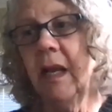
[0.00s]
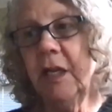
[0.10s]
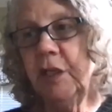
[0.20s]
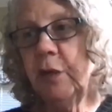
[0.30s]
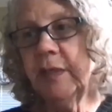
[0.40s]

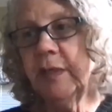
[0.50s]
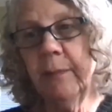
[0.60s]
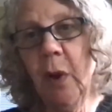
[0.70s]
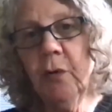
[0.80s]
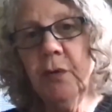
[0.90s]
She was a
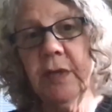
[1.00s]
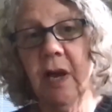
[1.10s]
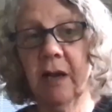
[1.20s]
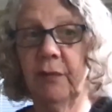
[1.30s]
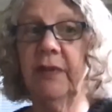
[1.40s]

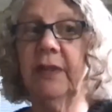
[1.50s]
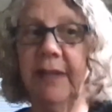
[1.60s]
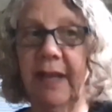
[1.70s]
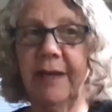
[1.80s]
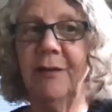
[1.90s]
postdoc with the
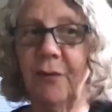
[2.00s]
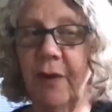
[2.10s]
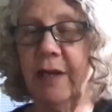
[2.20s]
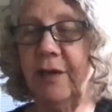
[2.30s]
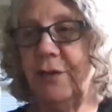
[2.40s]
late,
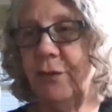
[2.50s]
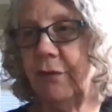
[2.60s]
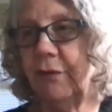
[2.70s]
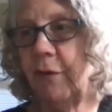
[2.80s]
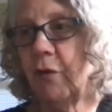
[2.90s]
great Judah
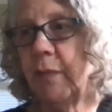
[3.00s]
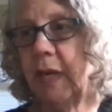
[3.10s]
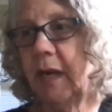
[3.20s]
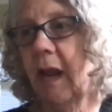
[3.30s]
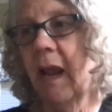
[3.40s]

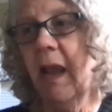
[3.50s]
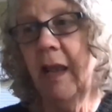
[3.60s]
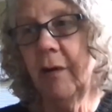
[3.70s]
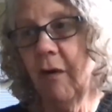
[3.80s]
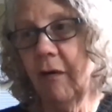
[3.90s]
Folkman
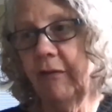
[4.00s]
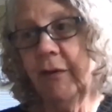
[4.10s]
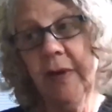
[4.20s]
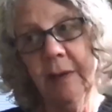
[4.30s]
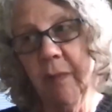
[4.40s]
at
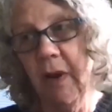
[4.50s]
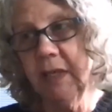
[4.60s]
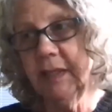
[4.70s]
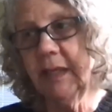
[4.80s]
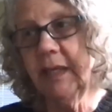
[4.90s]
Harvard in
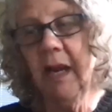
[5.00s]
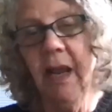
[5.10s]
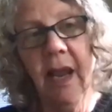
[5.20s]
Boston,